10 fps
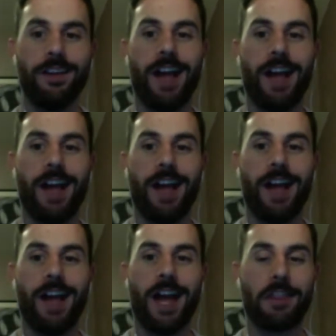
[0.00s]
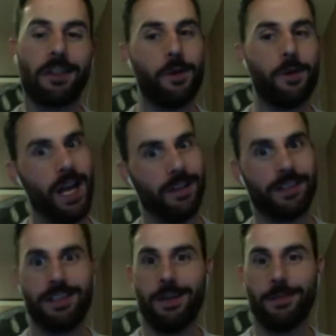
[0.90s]
And I thought, oh
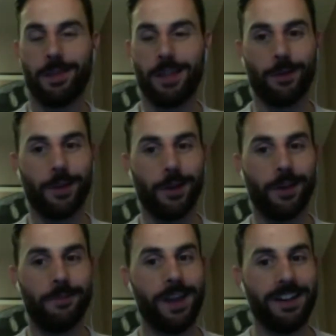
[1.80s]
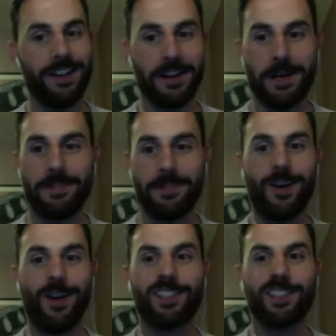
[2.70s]
man, like to see them without their
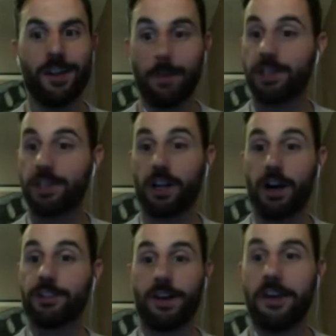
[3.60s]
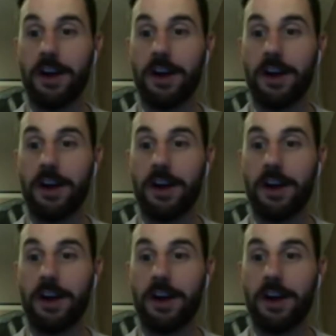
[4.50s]
makeup and like all done up, because they're all